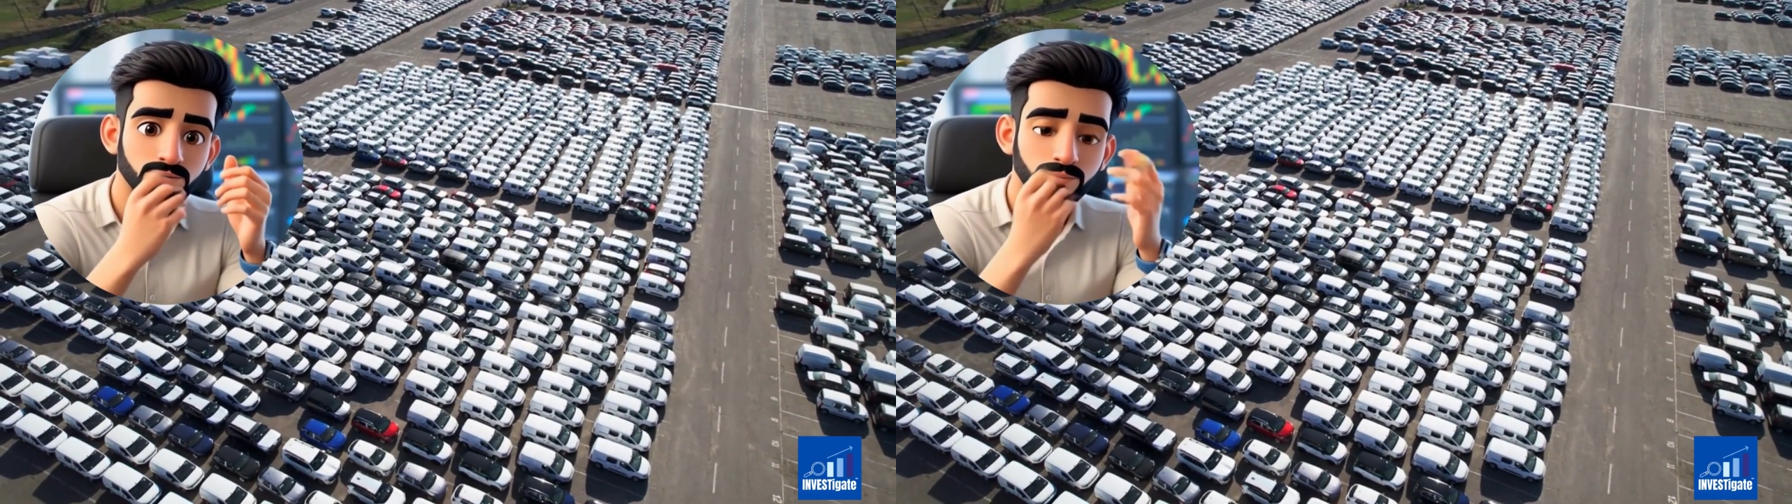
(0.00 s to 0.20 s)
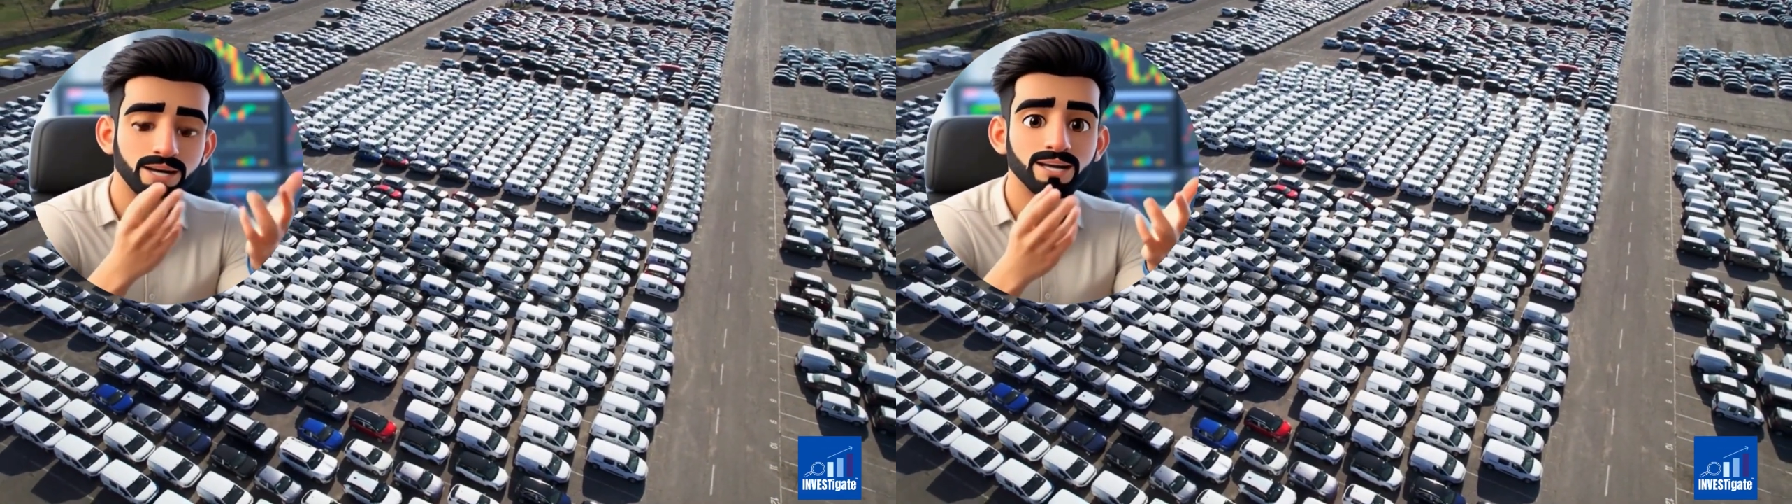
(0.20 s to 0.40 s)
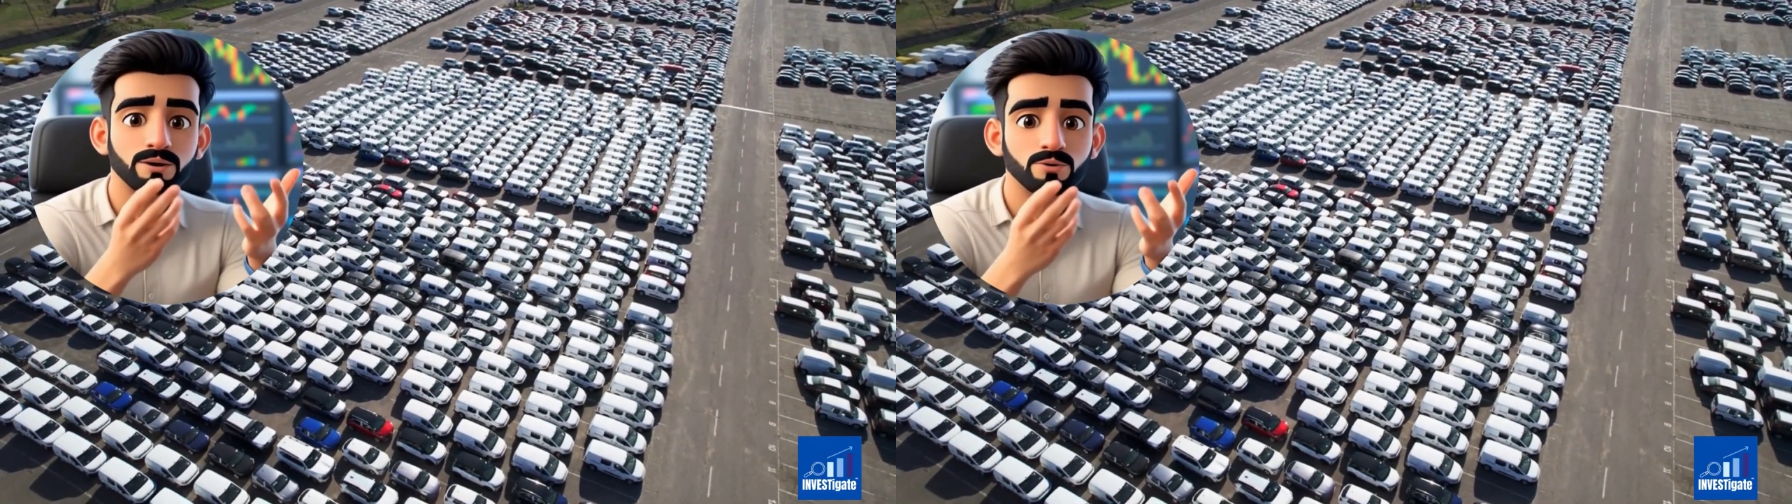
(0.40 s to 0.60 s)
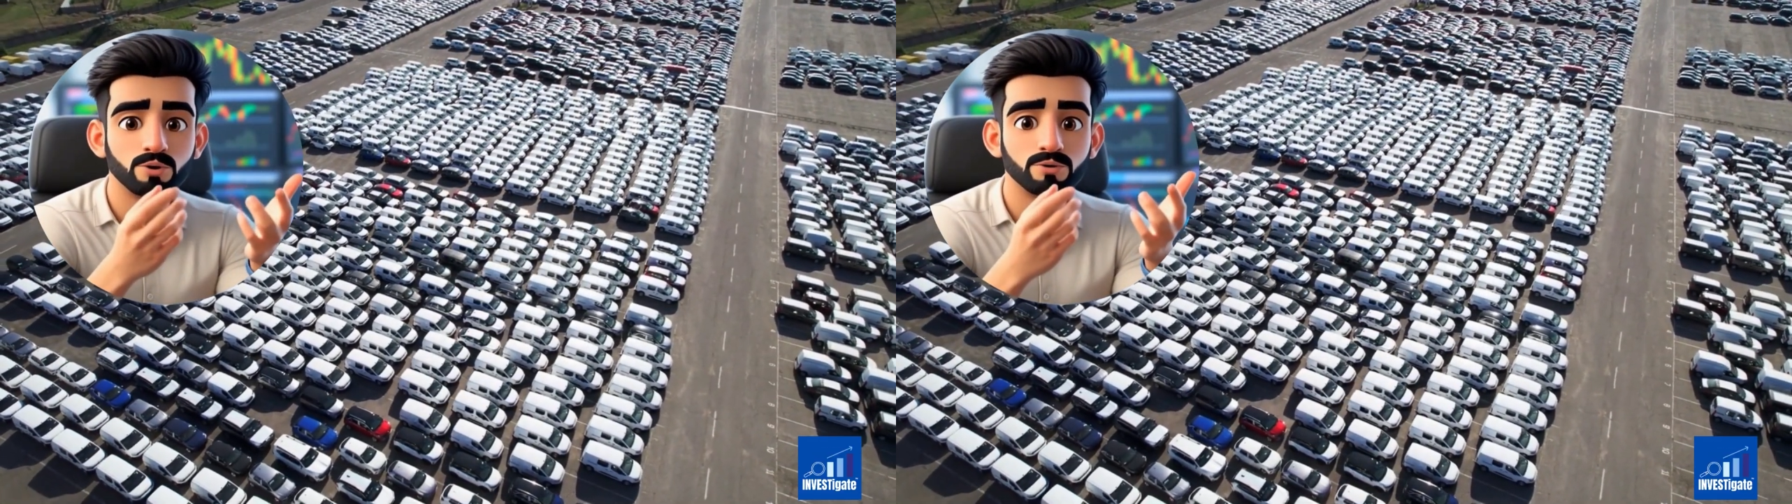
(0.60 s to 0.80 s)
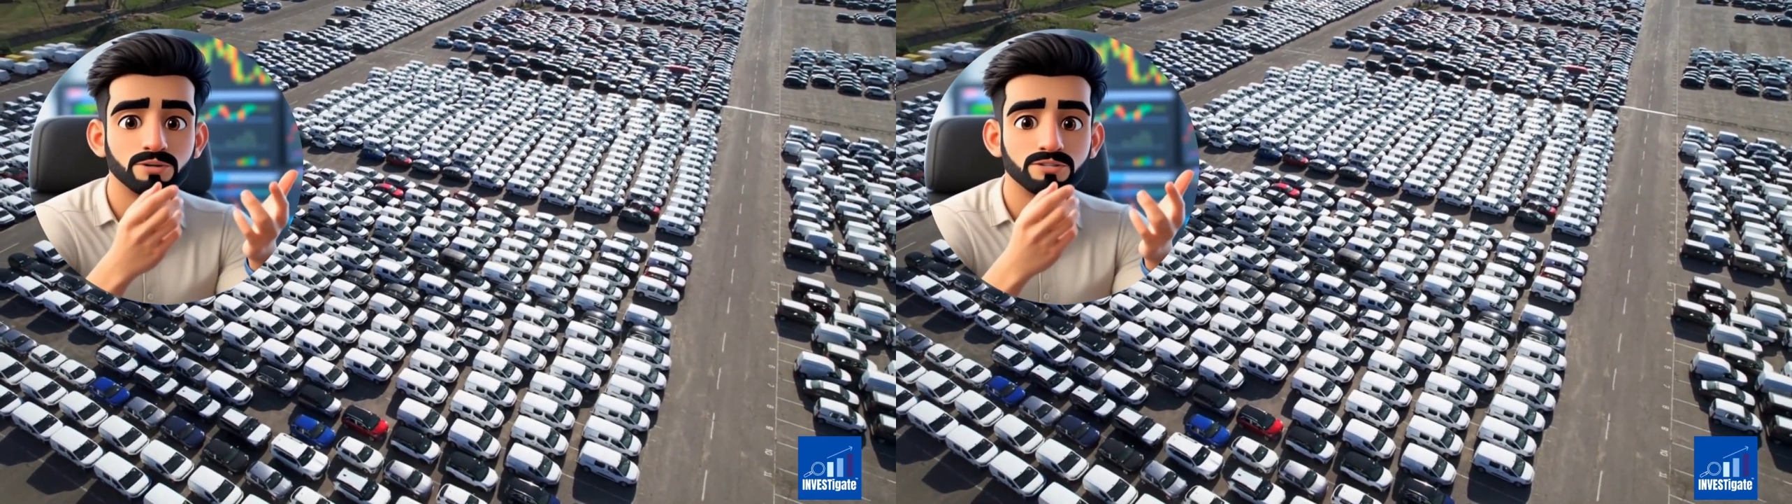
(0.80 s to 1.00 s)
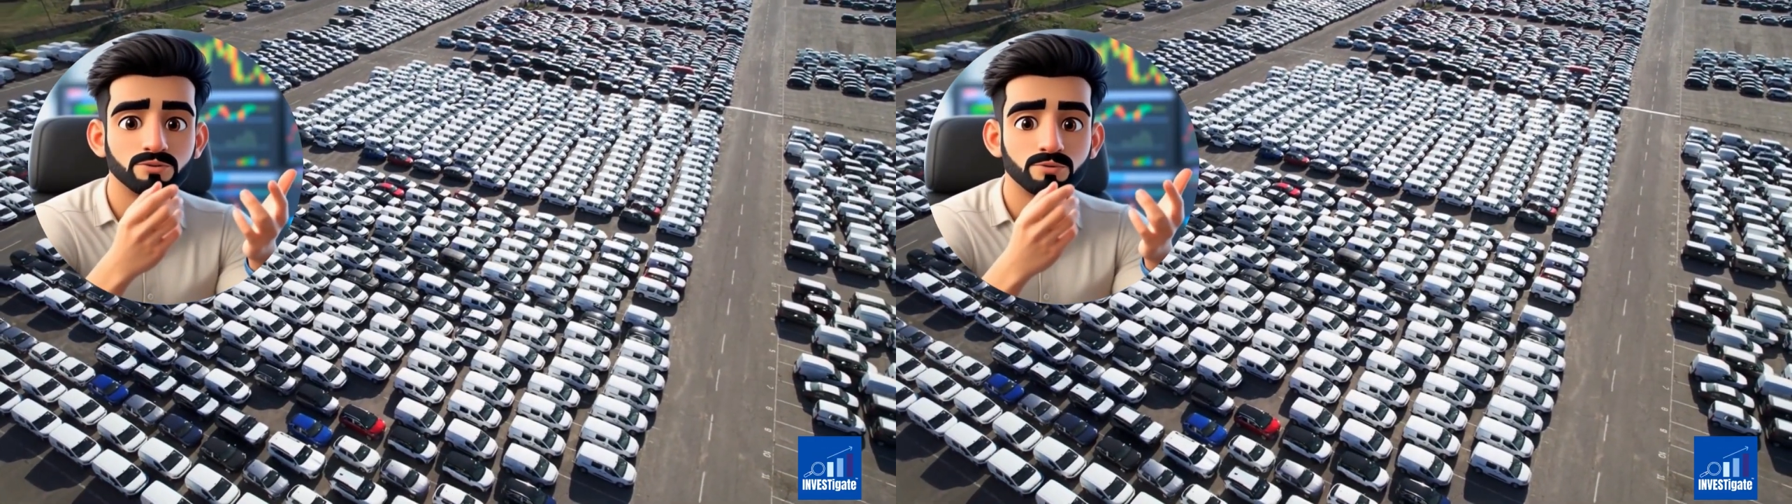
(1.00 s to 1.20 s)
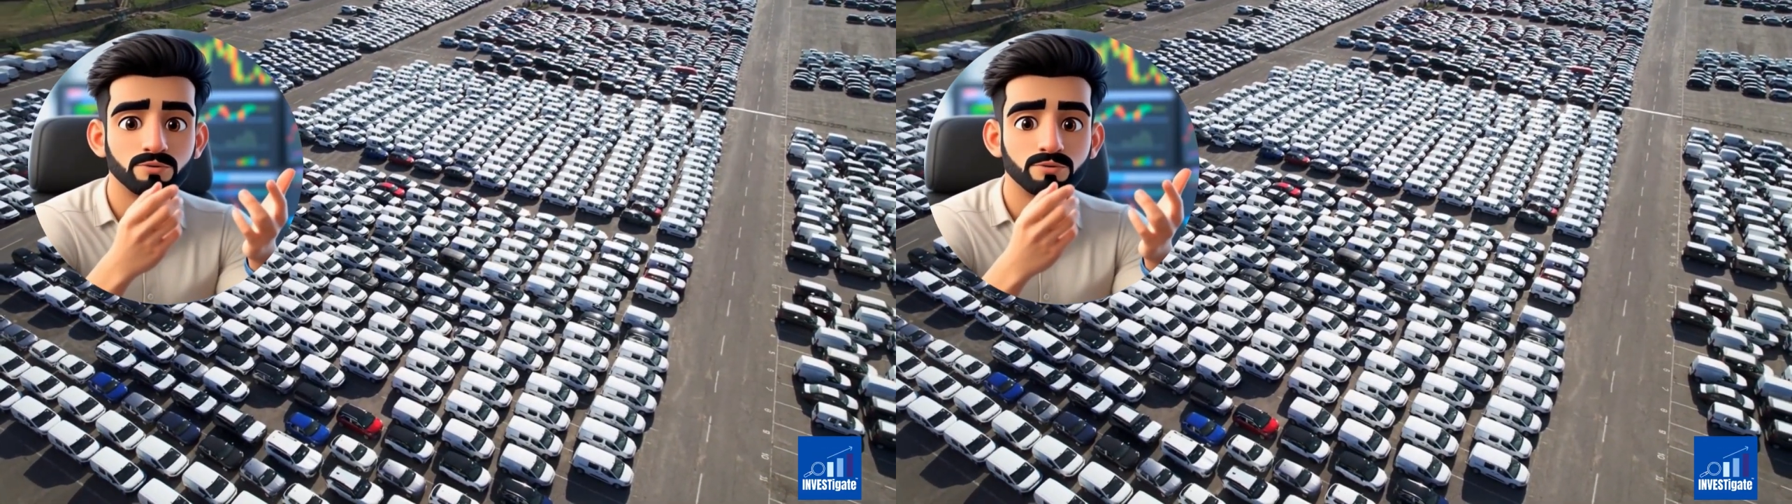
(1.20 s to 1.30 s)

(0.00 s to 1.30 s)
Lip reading: to buy yen or dollars through